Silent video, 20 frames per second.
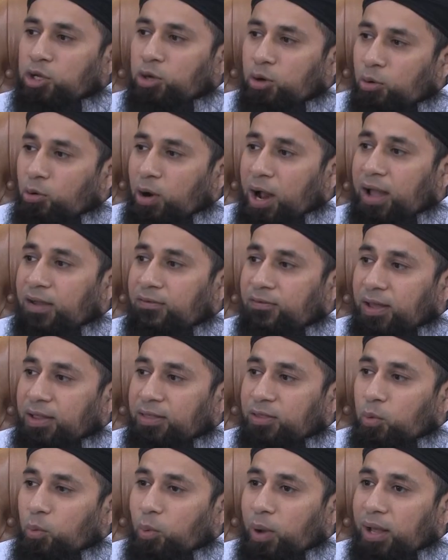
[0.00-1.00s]
you arrive
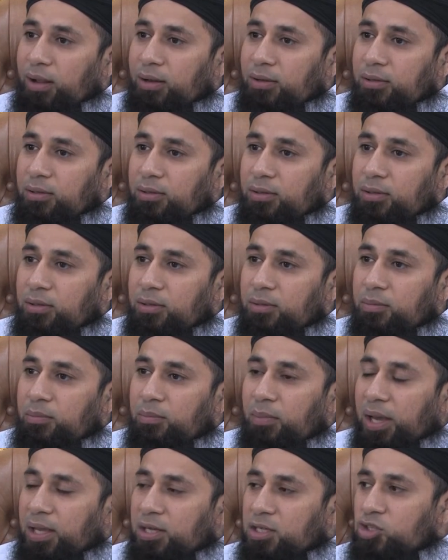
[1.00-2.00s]
at the well,
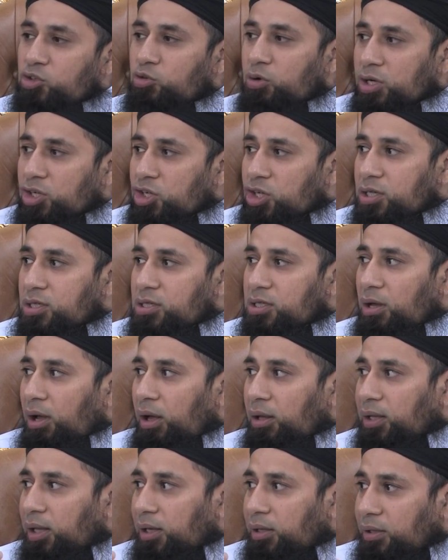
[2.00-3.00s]
my instructions
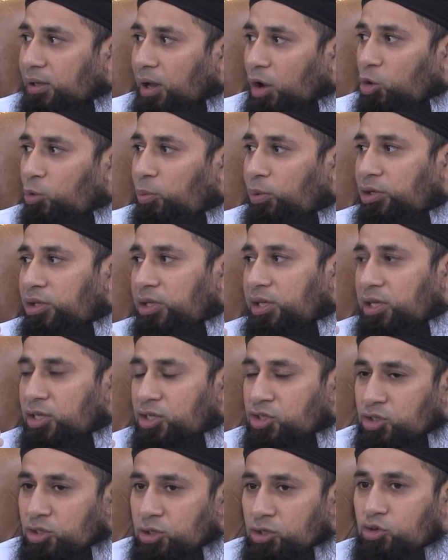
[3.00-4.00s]
are that nobody
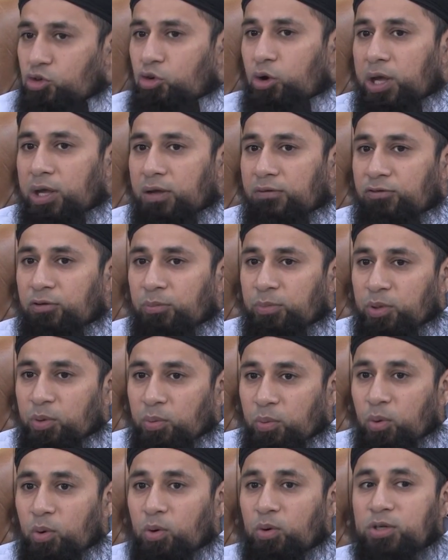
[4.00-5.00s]
is to drink from the
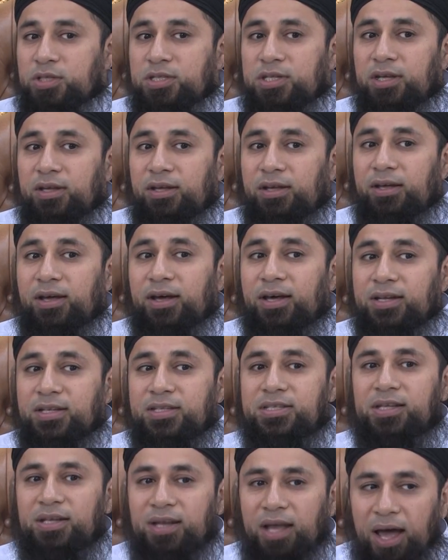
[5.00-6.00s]
water
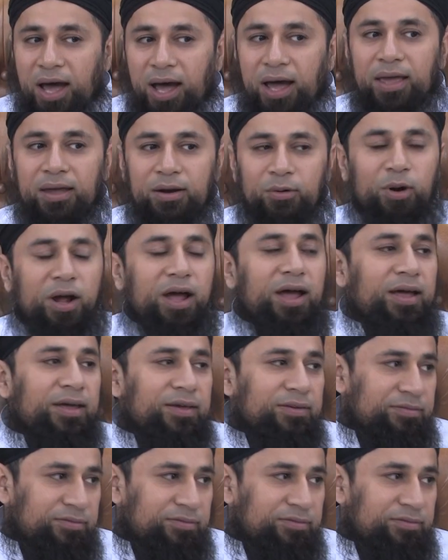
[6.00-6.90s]
until I arrive.